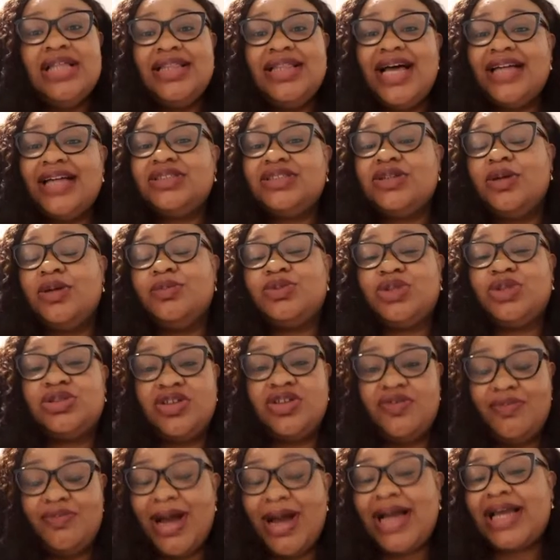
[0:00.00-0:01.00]
That's some sort
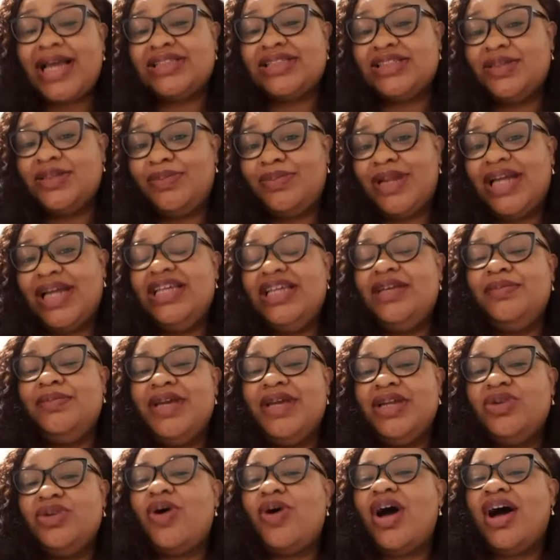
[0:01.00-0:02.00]
of marketing plan he
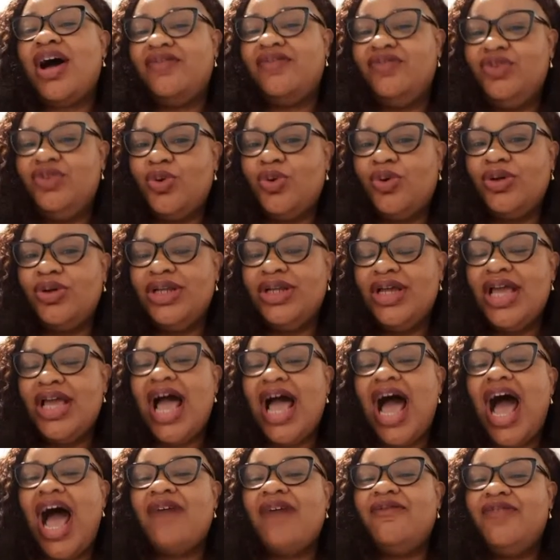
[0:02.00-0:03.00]
may not have known.
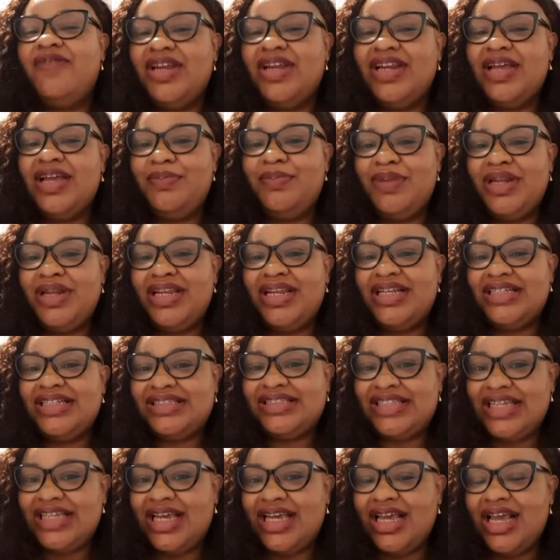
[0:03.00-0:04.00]

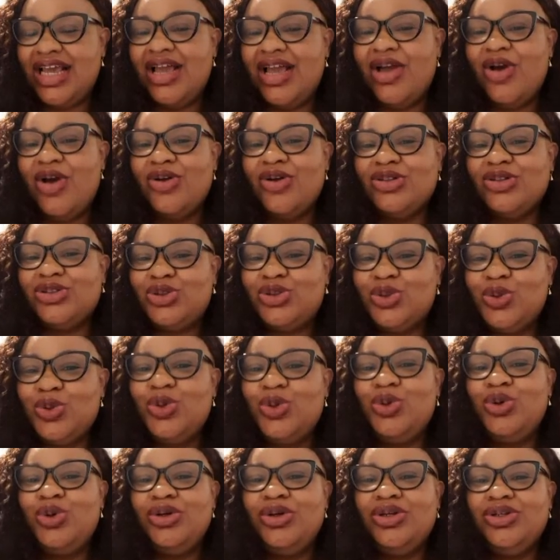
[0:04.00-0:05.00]
Availability
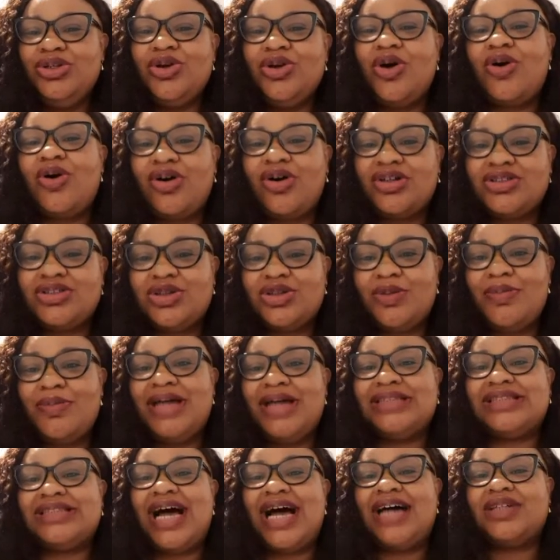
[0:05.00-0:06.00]
to your
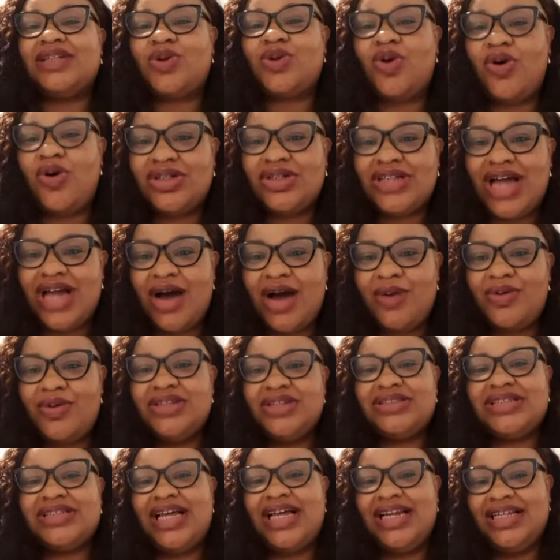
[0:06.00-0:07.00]
customers at odd
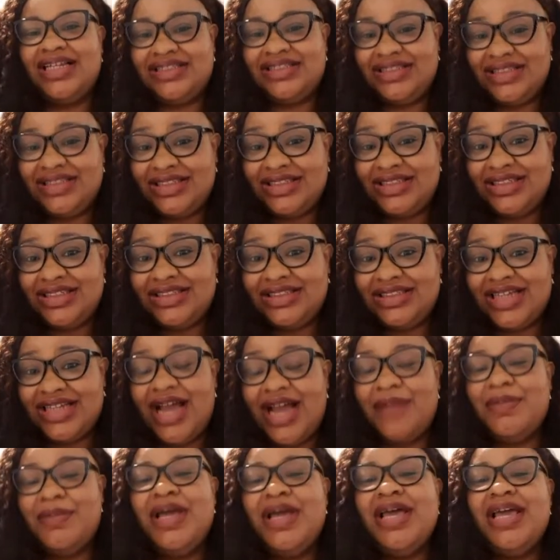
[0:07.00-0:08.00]
hours and a certain
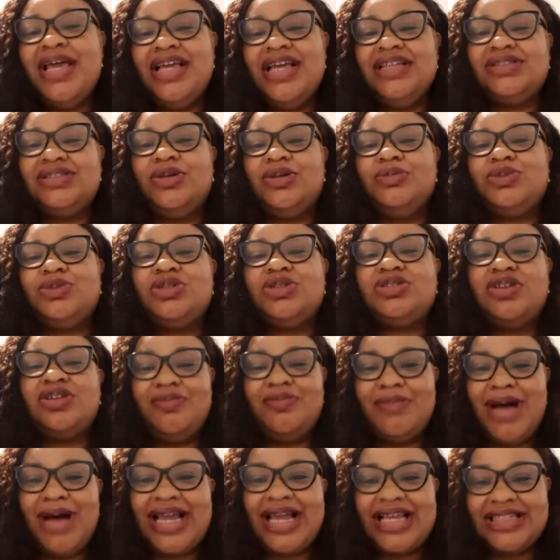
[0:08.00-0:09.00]
time is some sort
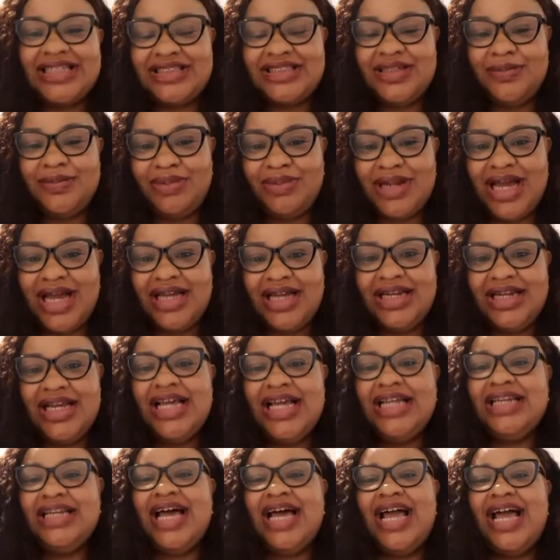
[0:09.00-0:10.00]
of marketing plan
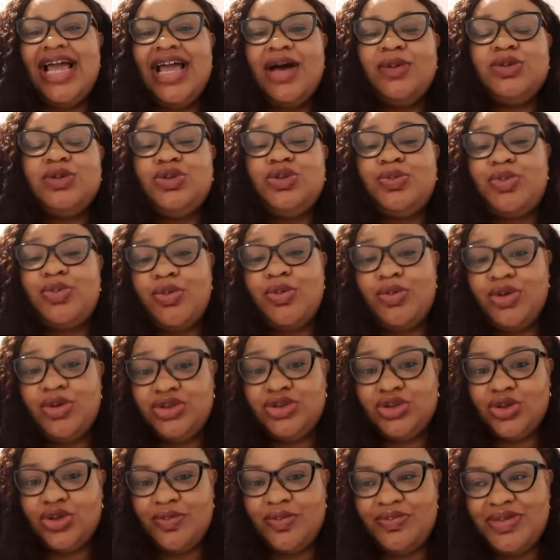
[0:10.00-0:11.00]
that helps you
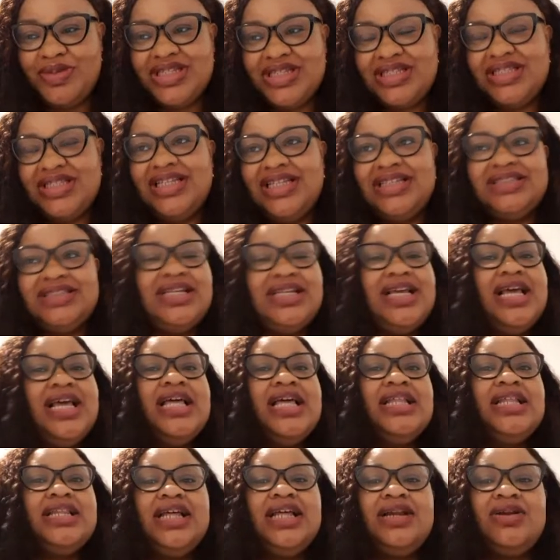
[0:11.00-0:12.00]
promote your business.
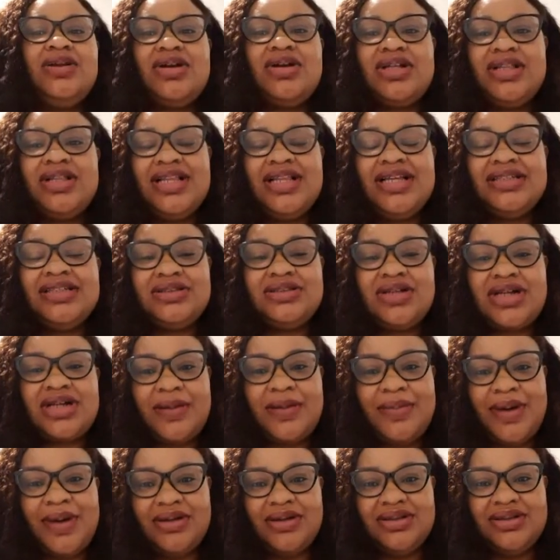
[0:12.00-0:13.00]
Then let's talk
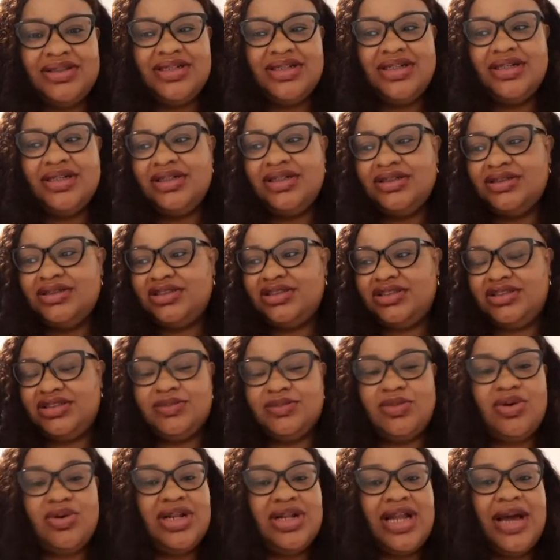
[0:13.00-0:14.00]
about the
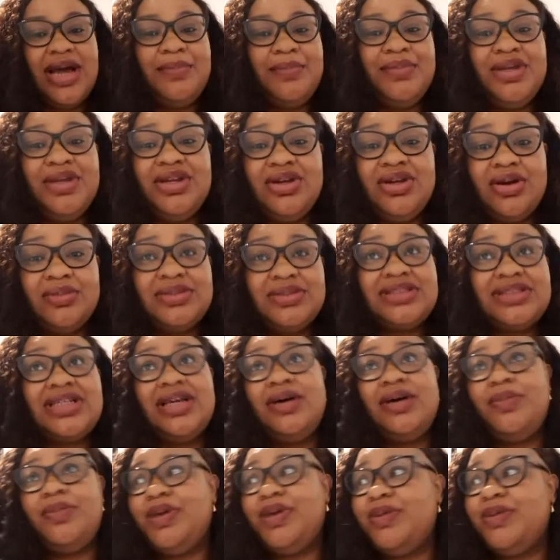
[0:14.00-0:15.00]
small and medium
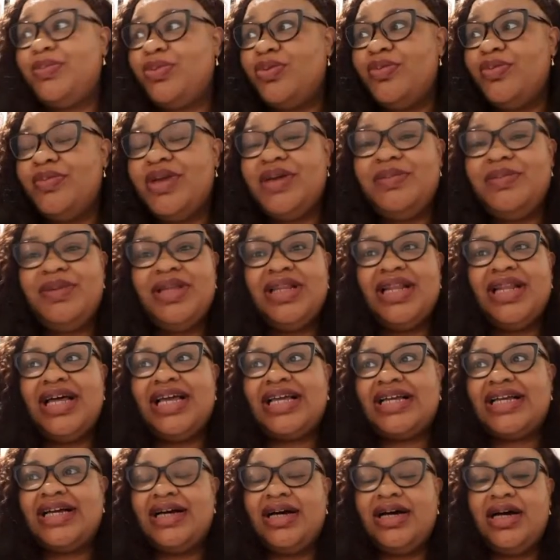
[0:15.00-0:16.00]
scale people, maybe
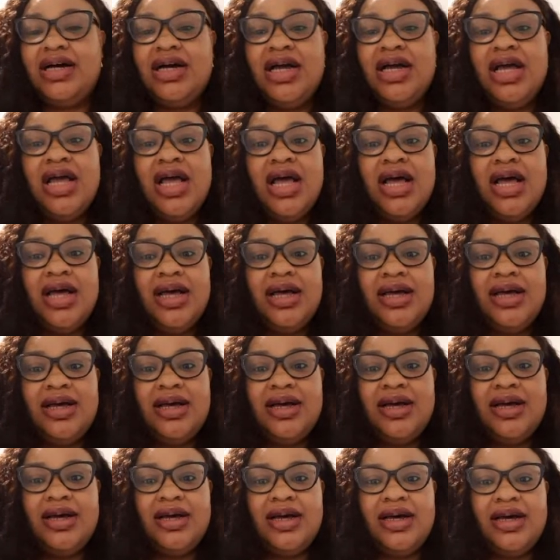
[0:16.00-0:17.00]
like a,
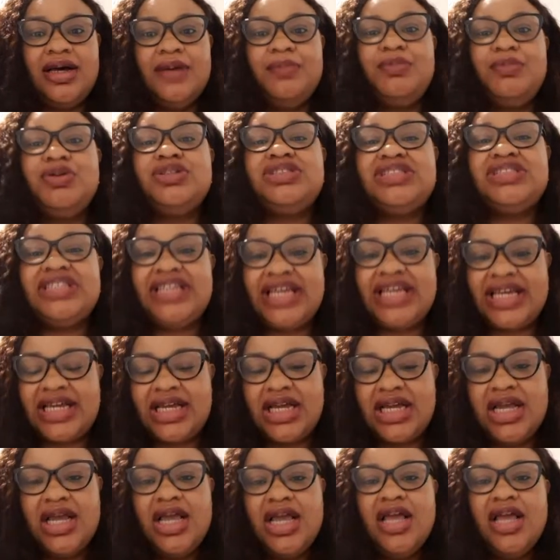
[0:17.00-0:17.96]
a boutique.